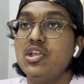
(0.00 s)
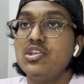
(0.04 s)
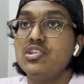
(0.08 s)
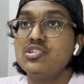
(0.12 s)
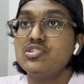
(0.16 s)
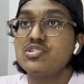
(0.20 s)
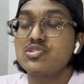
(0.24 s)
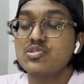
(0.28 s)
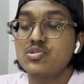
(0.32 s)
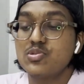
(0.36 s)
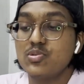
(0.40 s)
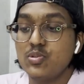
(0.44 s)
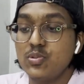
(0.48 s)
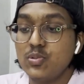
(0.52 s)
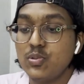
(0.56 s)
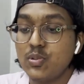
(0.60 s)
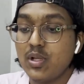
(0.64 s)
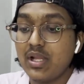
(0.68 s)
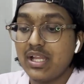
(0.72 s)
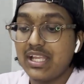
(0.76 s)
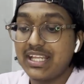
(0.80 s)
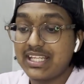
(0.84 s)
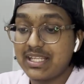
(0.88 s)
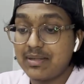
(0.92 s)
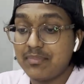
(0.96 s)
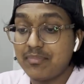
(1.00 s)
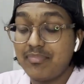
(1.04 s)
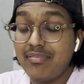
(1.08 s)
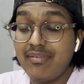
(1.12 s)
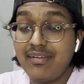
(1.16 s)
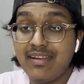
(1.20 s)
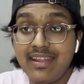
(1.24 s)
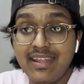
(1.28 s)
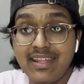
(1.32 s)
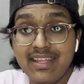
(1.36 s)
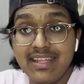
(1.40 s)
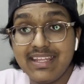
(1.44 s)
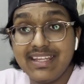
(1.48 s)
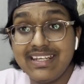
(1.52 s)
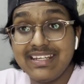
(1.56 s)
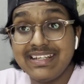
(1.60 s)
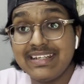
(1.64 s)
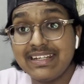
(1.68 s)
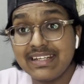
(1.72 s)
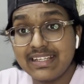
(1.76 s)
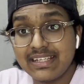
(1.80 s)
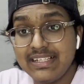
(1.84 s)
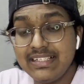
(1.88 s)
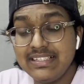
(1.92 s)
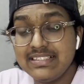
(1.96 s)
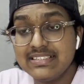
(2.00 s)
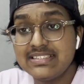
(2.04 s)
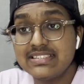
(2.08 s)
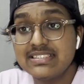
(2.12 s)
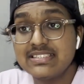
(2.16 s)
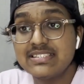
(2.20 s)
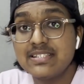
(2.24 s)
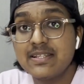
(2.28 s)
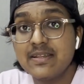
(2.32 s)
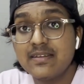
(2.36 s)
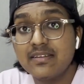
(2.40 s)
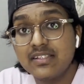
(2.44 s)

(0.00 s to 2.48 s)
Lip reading: So I can pray in tongues.